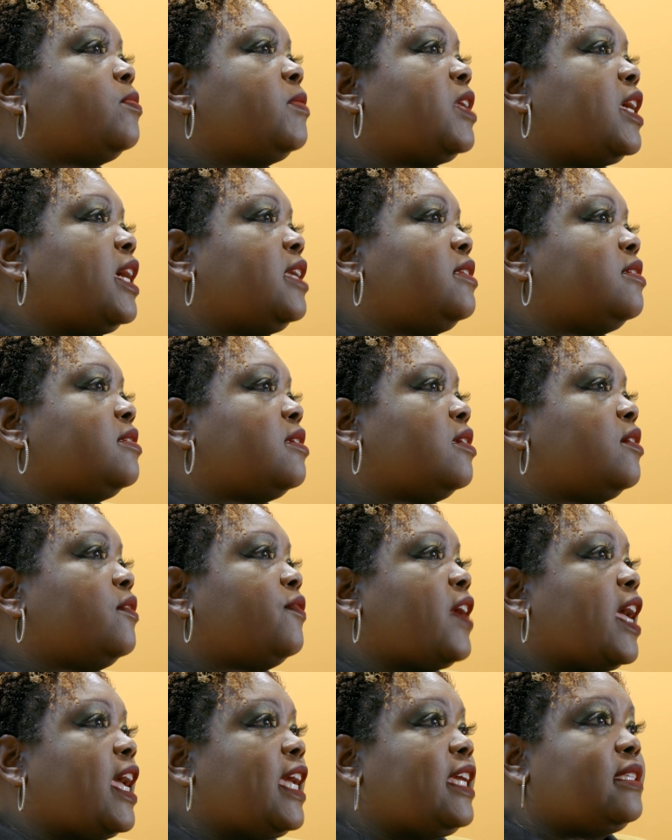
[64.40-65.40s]
from the ages
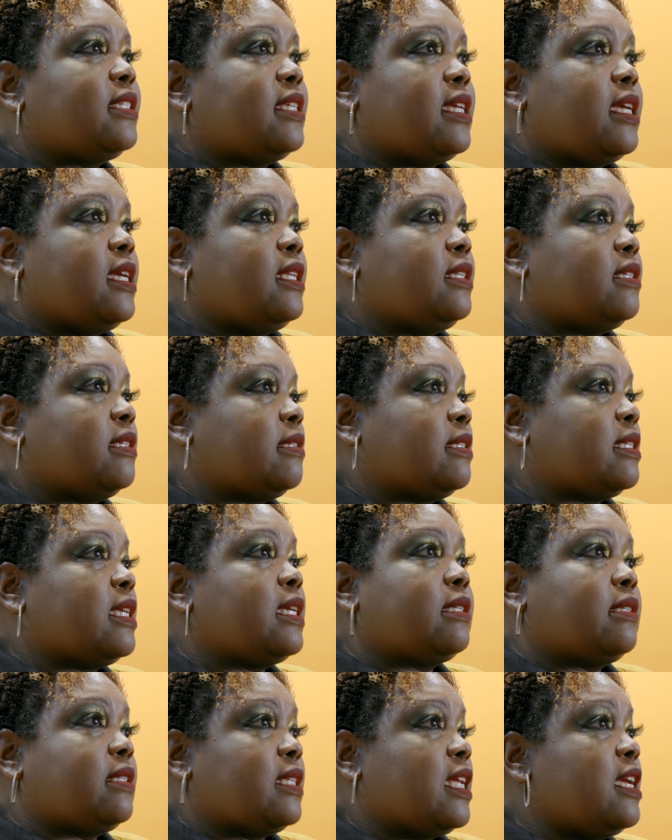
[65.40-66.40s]
of 18 to
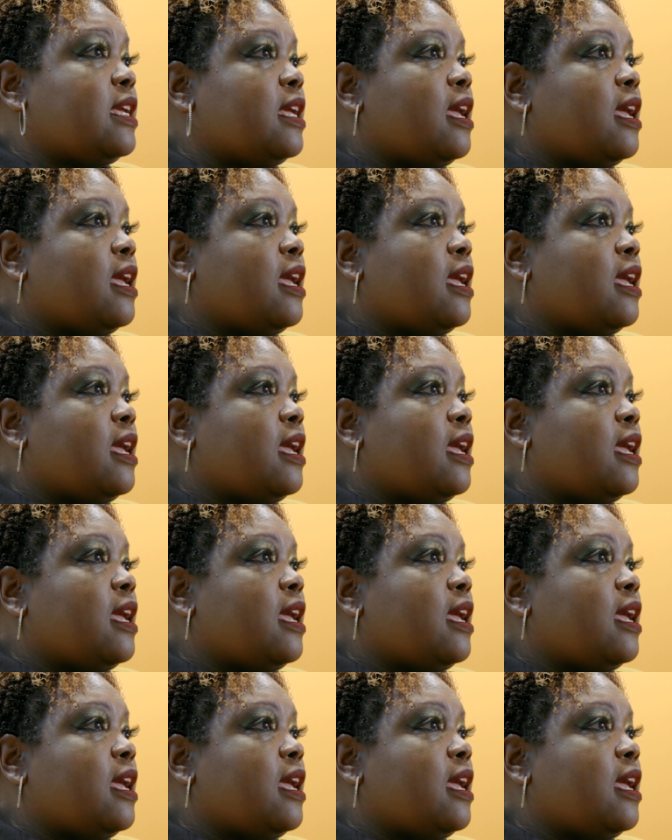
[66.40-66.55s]
60.